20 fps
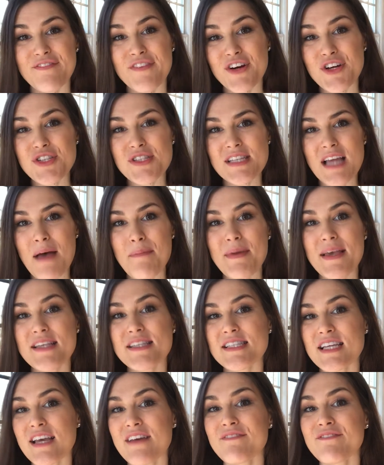First step
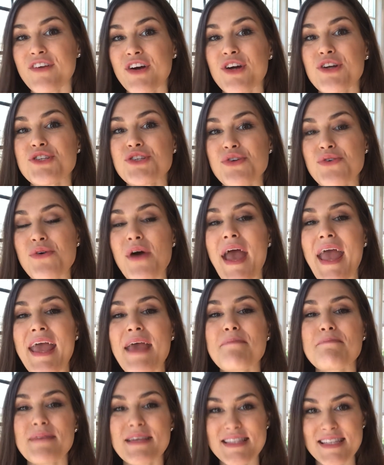is to convert to
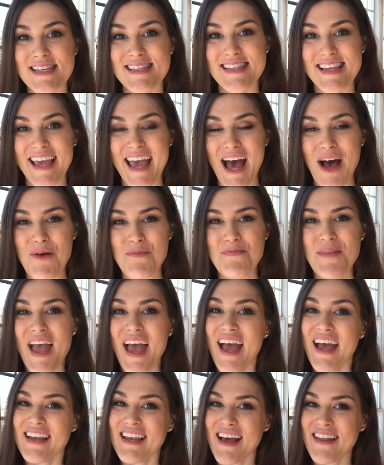a business account.
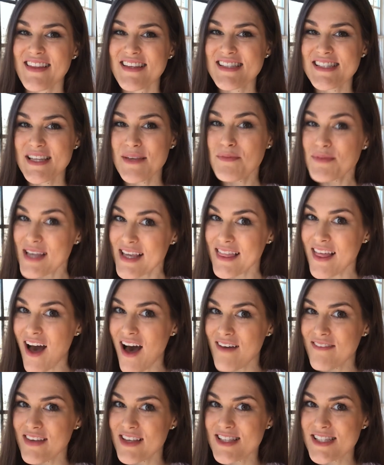Now this seems like the
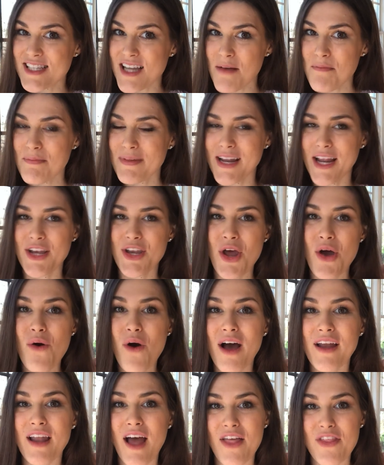obvious step, but I know
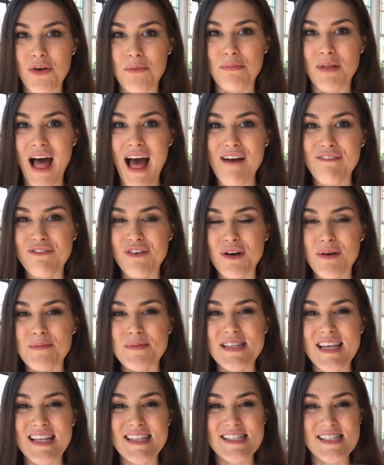on other
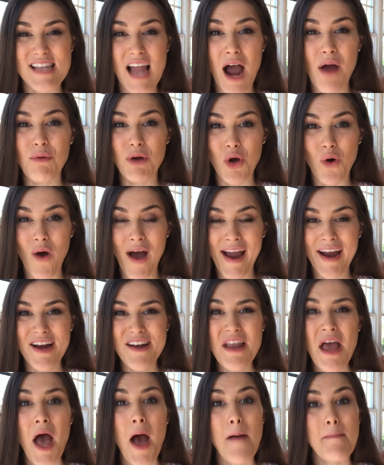platforms it's not
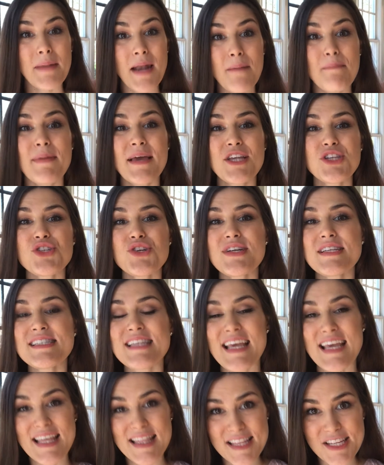required, but on Pinterest
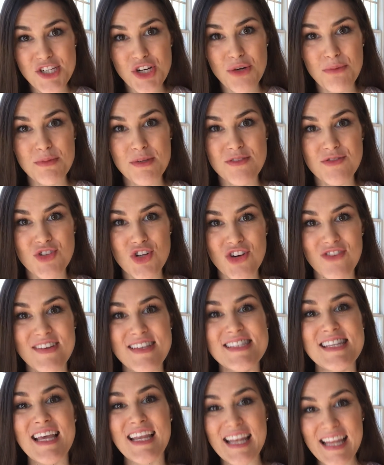in the terms of
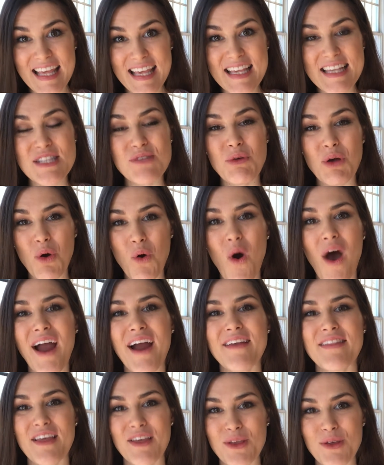service, it is
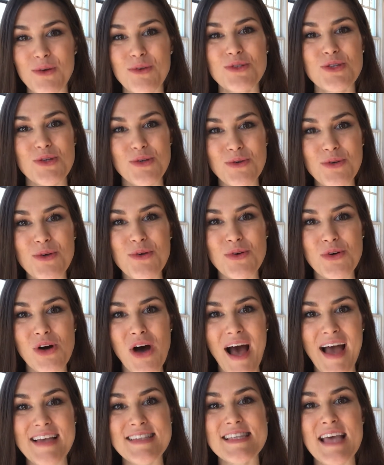required that you do
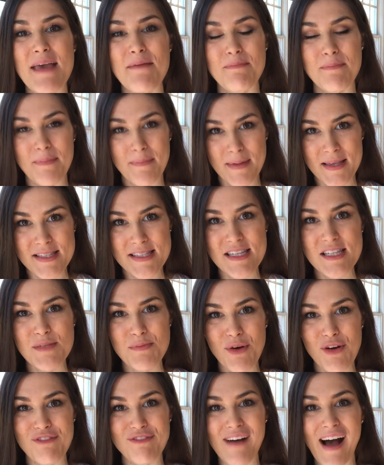utilize a business
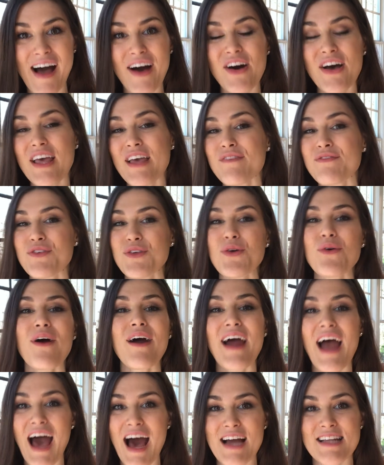profile if you
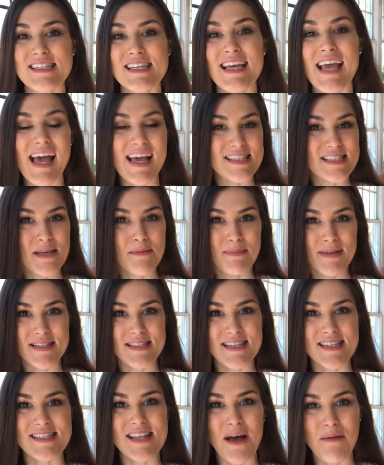are acting as a
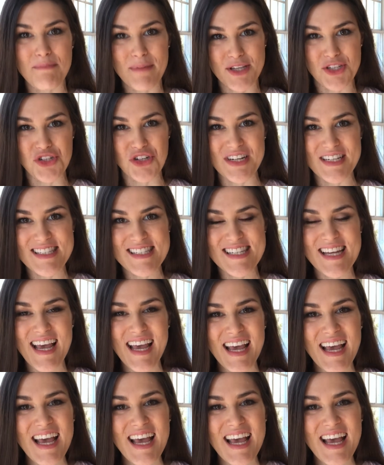business on Pinterest.